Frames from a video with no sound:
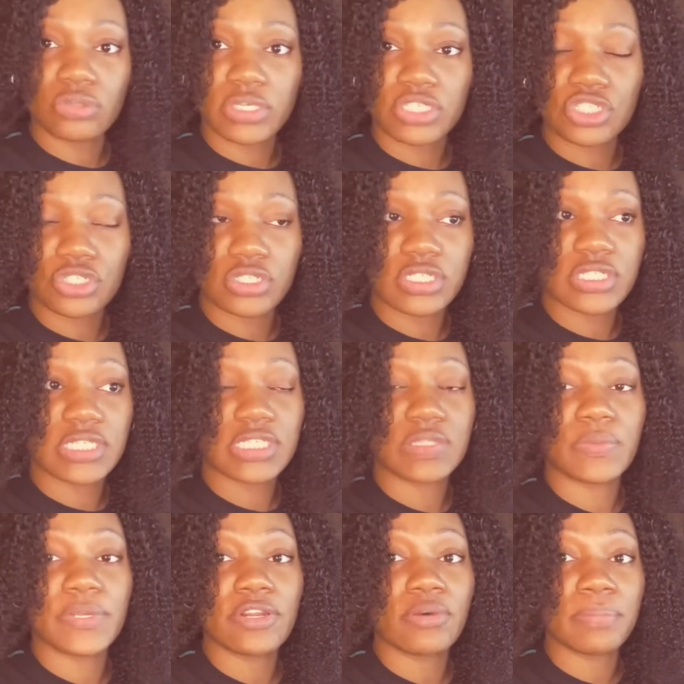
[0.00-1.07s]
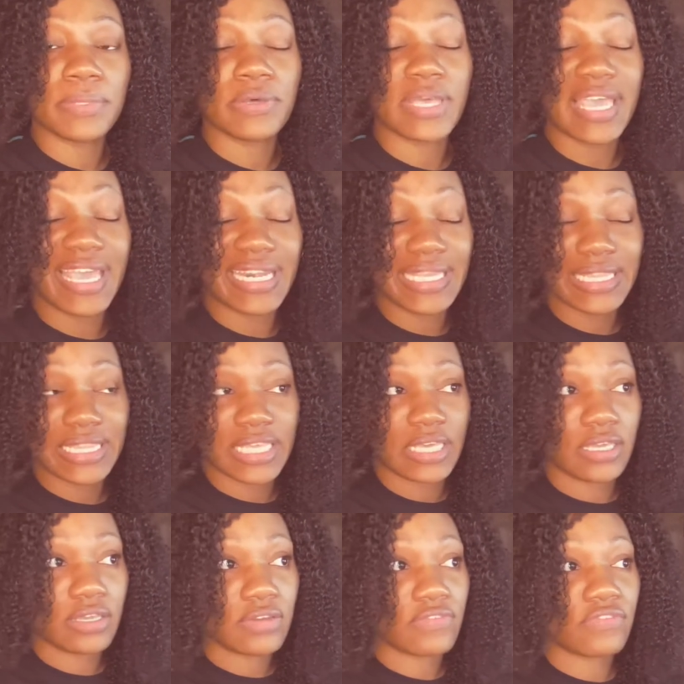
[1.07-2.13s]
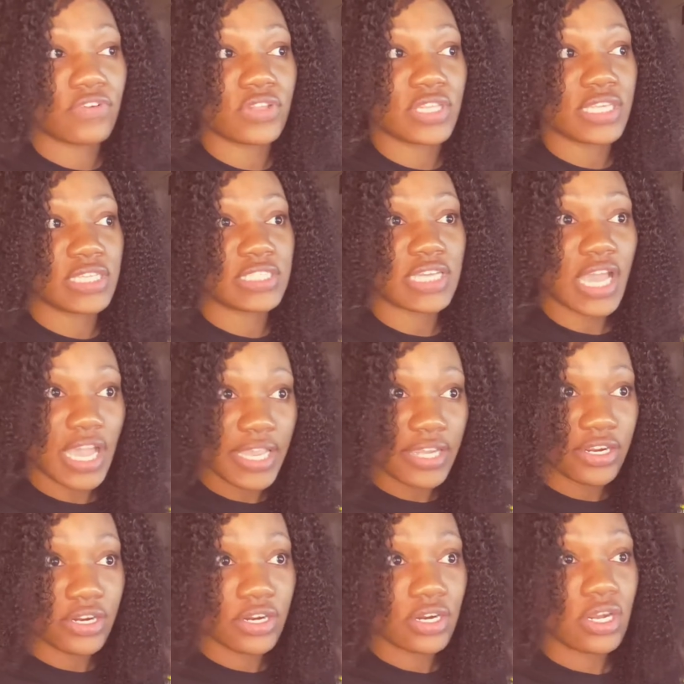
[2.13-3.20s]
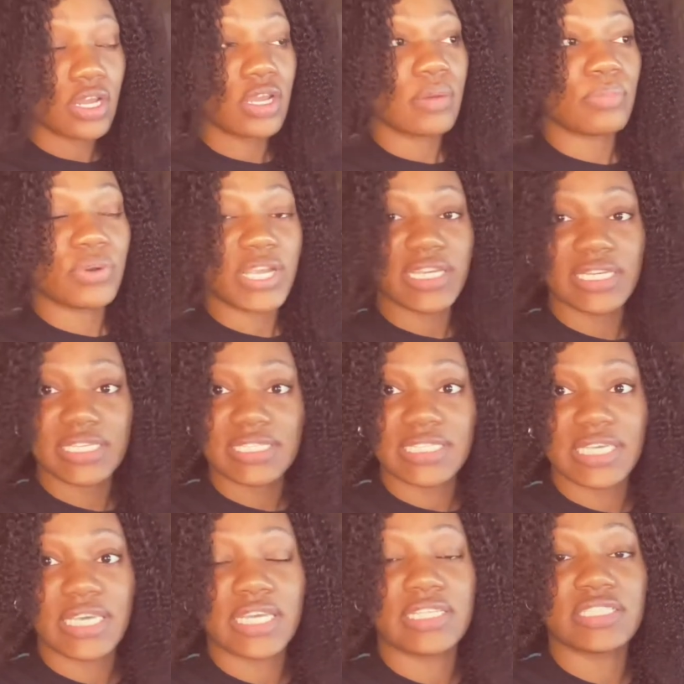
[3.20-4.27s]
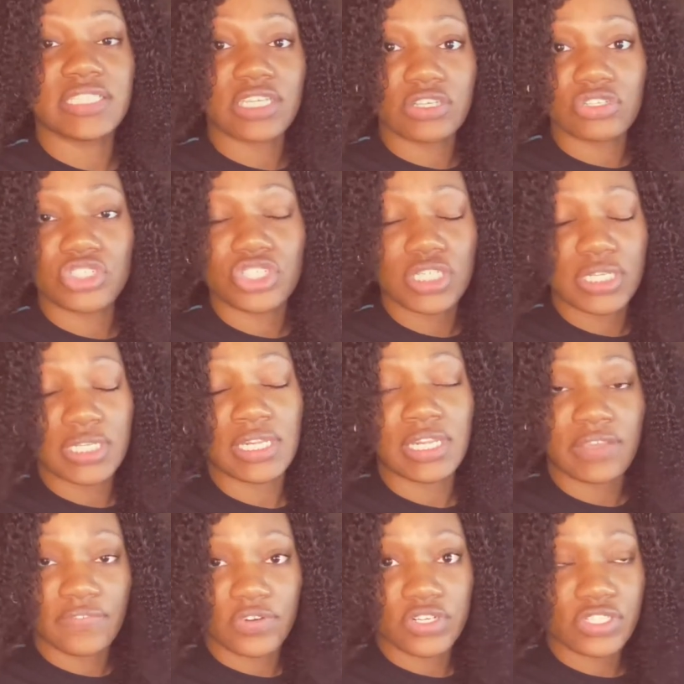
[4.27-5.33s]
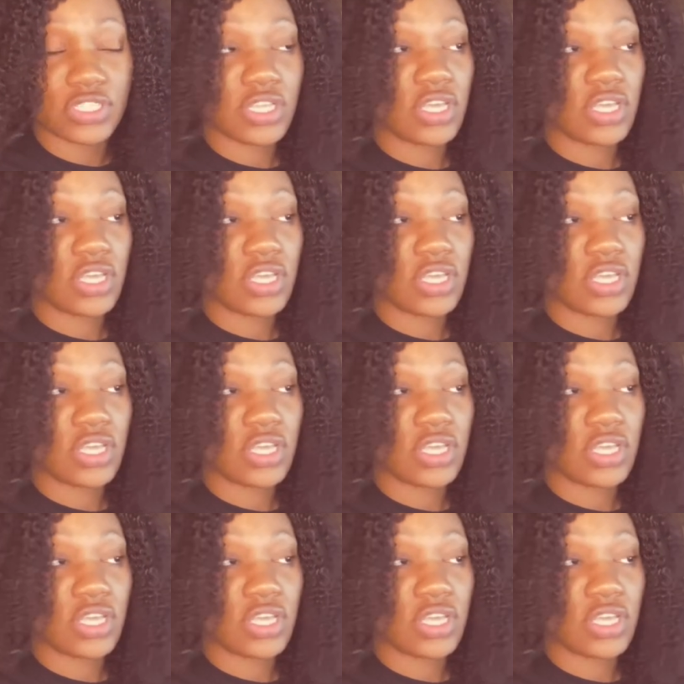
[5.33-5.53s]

insurances, we don't bill anything for the entire pregnancy until she delivers.